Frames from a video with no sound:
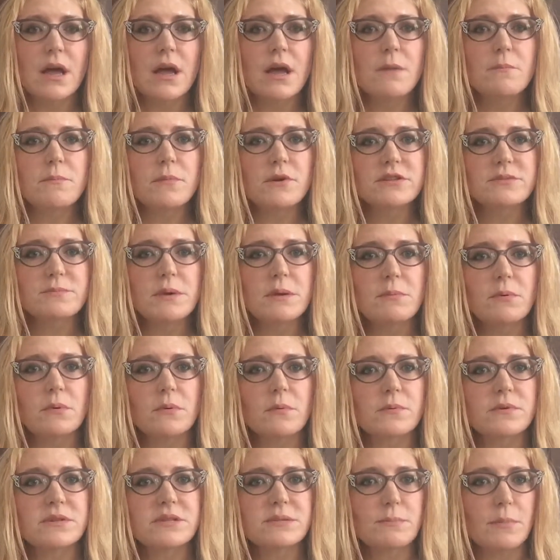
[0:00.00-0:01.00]
Most people
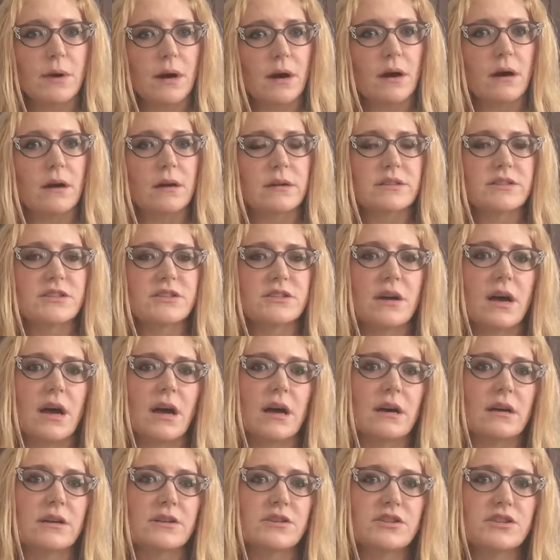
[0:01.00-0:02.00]
respond uh,